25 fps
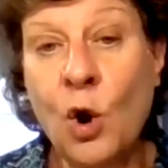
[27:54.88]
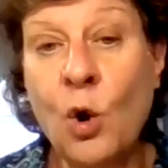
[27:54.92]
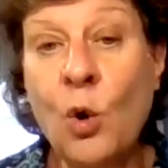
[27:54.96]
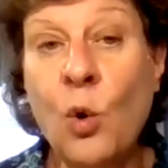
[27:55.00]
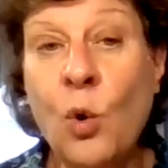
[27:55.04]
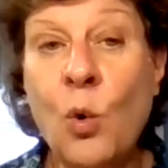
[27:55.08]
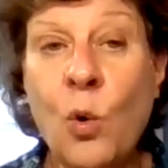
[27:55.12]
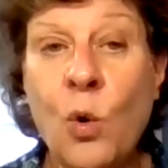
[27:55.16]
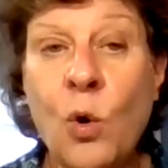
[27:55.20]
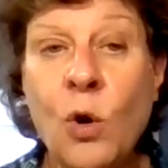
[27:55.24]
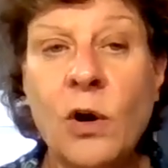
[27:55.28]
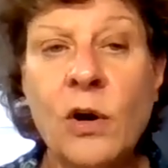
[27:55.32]

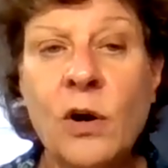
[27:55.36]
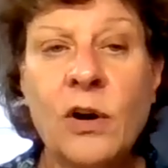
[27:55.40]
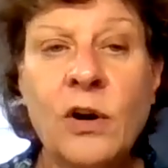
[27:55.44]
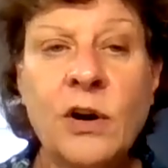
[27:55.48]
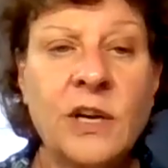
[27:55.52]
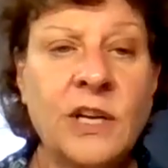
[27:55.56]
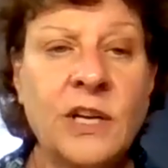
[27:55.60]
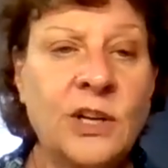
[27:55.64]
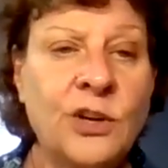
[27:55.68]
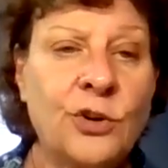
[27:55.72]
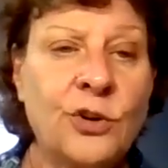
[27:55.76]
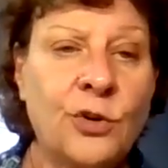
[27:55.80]

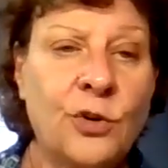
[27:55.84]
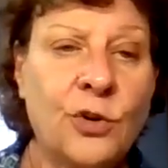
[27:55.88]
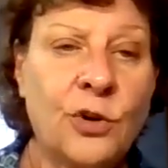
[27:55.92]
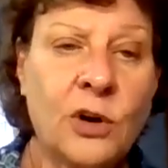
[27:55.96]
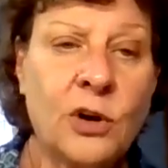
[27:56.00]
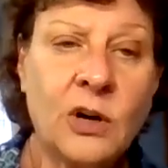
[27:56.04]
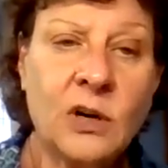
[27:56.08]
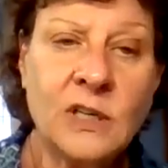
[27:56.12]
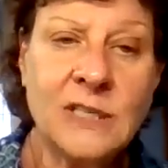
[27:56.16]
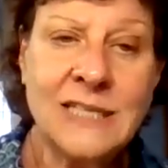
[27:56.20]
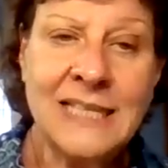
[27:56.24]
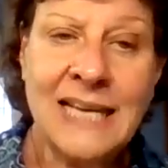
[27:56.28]
or
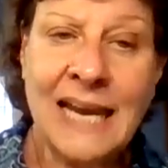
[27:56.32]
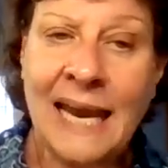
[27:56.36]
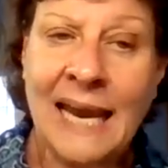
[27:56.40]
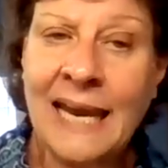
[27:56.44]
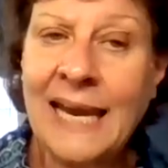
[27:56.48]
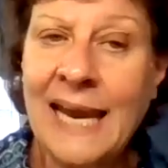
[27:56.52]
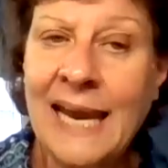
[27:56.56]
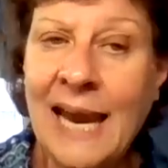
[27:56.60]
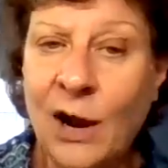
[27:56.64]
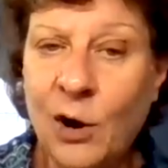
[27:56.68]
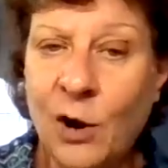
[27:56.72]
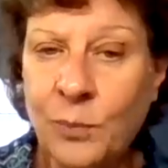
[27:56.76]
your
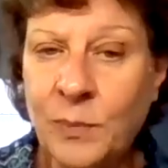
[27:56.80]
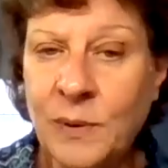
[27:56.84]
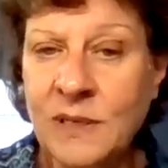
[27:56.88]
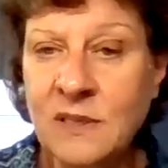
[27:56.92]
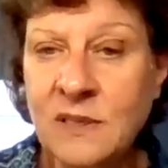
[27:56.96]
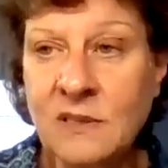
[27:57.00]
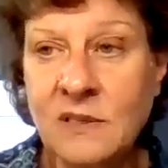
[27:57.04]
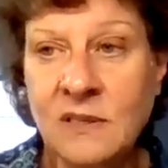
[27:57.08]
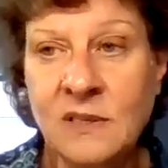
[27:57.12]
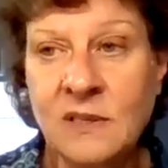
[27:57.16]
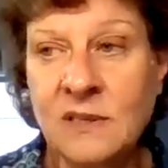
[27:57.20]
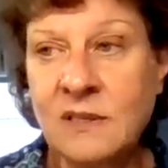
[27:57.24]
takeout
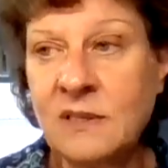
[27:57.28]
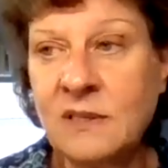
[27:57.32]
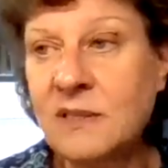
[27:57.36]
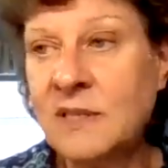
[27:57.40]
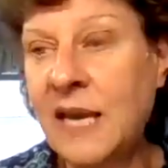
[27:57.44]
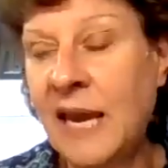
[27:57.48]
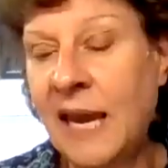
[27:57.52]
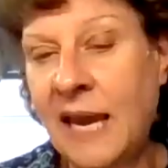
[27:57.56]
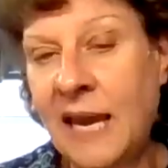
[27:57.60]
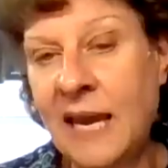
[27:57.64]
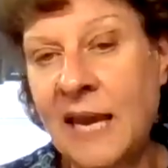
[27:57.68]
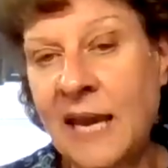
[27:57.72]
business
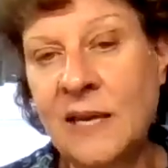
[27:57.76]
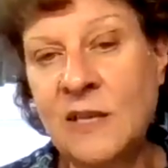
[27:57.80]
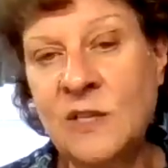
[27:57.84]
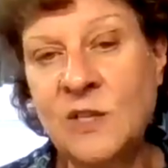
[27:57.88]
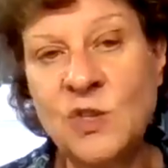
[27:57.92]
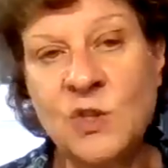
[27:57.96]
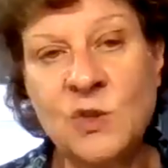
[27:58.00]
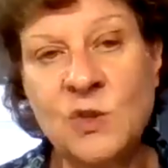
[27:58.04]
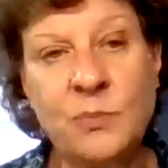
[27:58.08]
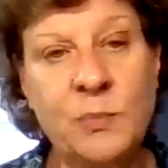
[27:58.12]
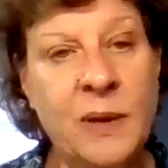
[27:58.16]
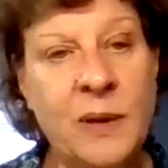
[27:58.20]

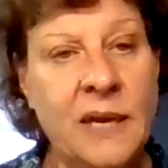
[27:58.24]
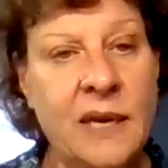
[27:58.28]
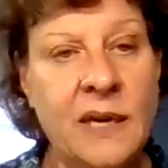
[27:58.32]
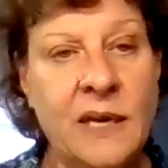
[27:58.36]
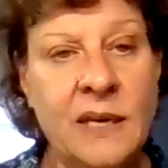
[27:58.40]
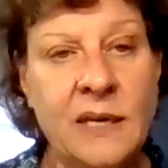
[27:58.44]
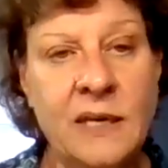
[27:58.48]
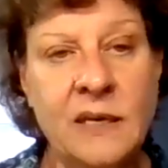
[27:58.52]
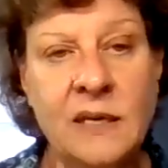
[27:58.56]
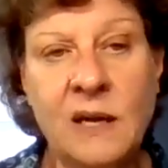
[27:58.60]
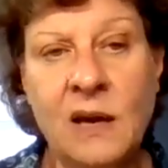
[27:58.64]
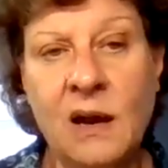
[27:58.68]
has
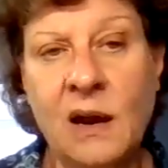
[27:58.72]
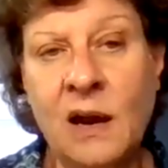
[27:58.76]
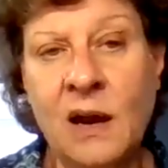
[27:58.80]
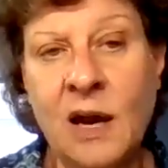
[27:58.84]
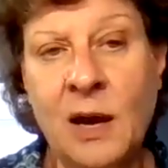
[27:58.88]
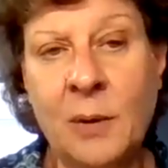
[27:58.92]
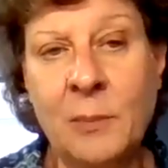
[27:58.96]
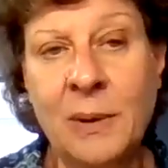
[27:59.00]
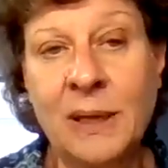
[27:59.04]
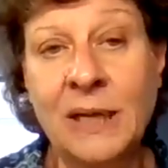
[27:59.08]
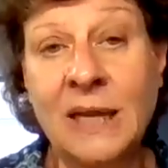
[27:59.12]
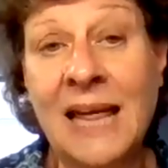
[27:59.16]
been
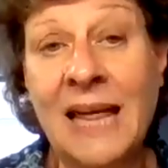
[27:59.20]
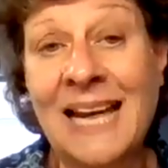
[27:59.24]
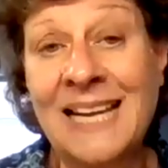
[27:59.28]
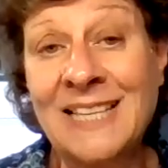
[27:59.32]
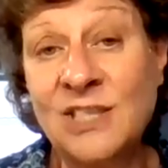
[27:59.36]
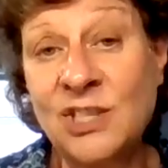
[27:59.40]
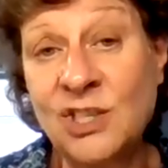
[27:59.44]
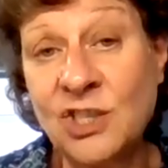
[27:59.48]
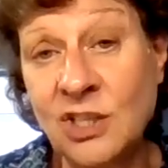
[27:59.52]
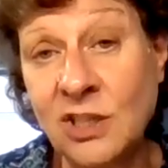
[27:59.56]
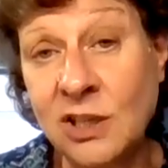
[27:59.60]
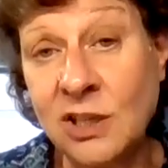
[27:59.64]
a
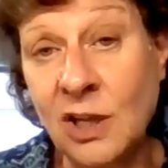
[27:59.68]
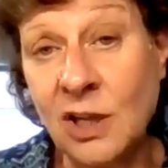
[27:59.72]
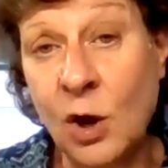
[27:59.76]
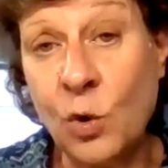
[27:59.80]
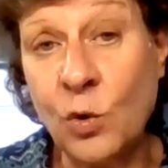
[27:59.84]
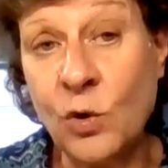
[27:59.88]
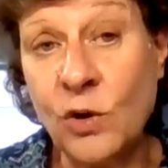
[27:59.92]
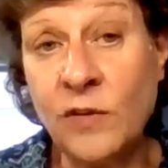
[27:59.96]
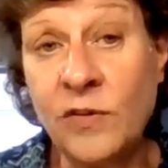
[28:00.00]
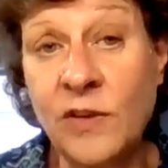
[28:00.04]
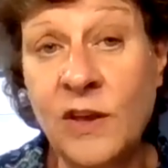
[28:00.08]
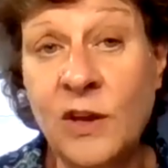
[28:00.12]
lot
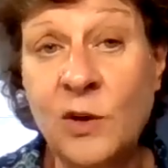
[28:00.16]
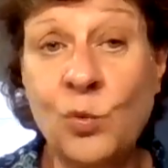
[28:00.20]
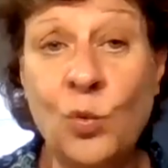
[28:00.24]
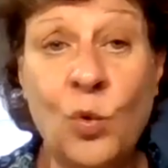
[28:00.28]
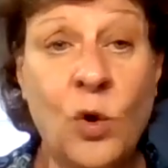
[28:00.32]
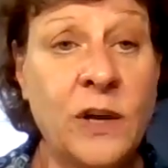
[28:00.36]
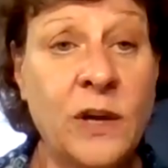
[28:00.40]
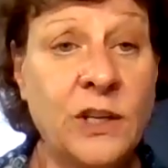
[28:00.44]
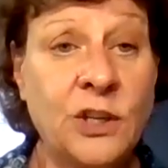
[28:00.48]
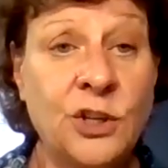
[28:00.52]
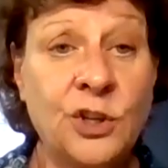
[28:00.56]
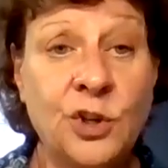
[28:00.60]
slower than
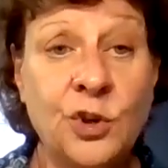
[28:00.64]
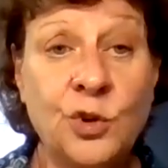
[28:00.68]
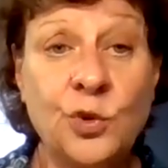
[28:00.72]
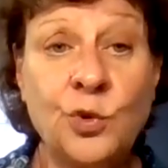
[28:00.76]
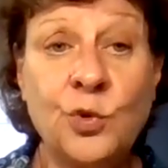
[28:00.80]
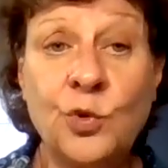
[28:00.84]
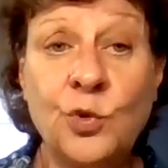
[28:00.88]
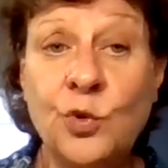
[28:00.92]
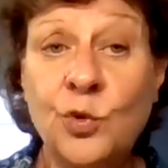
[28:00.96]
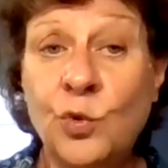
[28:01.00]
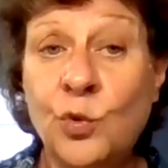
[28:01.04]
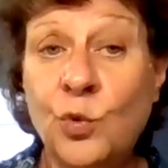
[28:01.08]
what
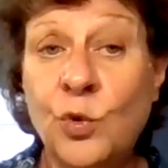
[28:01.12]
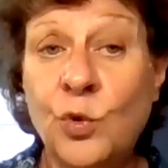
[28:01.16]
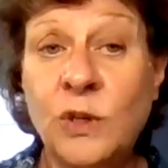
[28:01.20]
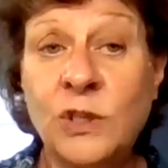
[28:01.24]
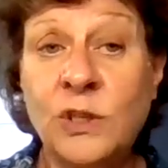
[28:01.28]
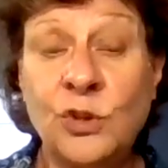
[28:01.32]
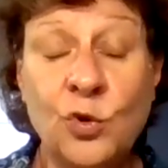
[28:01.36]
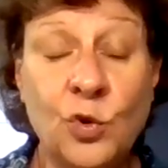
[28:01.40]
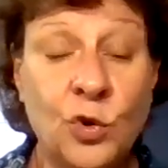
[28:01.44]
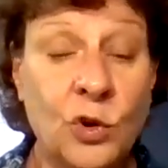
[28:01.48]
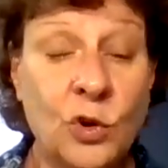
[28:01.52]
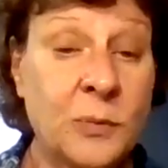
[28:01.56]
you
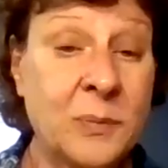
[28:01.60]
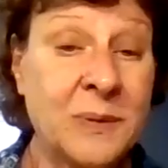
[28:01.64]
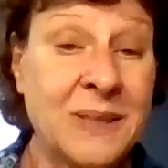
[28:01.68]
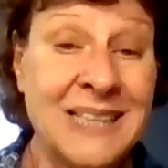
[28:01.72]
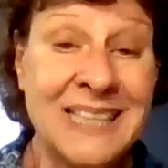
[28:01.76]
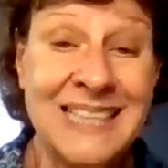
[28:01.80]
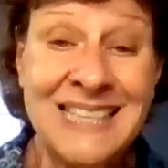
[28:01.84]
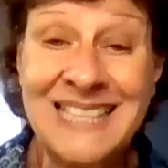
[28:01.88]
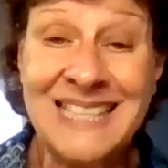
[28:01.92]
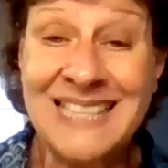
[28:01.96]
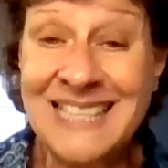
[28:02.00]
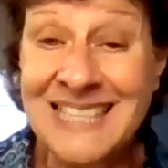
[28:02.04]
would
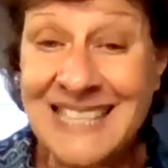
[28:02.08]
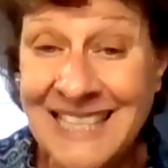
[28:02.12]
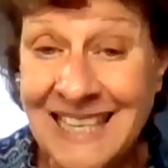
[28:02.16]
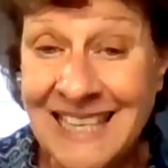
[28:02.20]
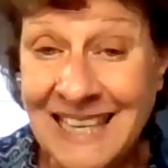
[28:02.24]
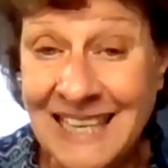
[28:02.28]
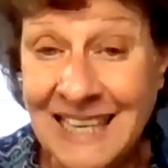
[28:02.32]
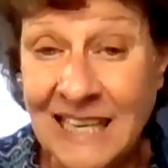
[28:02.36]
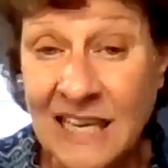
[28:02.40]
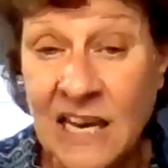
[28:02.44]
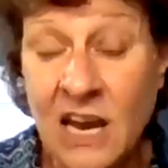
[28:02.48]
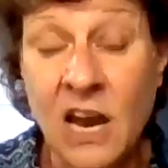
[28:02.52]
normally
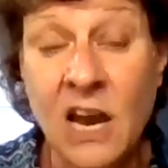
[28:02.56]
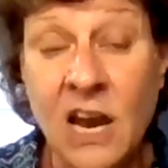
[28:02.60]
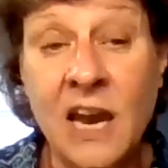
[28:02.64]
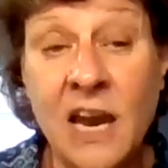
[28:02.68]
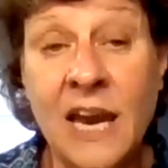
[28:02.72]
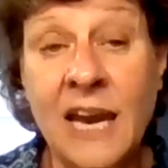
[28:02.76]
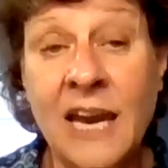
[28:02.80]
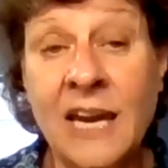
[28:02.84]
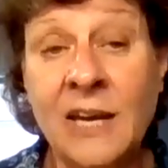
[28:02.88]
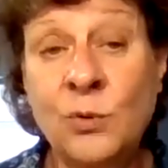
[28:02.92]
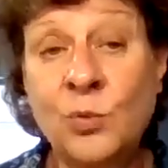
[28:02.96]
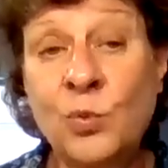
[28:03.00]
see.
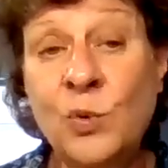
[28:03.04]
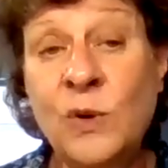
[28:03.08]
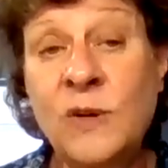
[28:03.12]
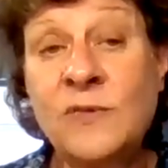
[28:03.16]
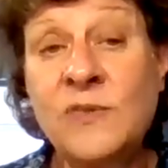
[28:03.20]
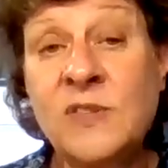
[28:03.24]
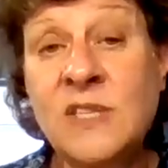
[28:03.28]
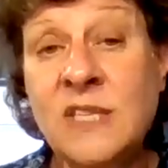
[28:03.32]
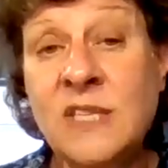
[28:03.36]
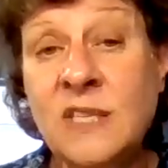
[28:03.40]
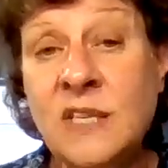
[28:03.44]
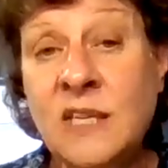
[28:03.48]
And
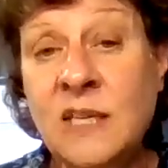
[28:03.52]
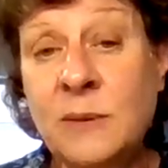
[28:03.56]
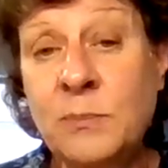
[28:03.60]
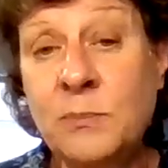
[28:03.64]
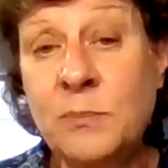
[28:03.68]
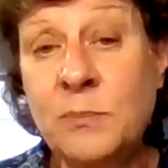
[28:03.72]
we've seen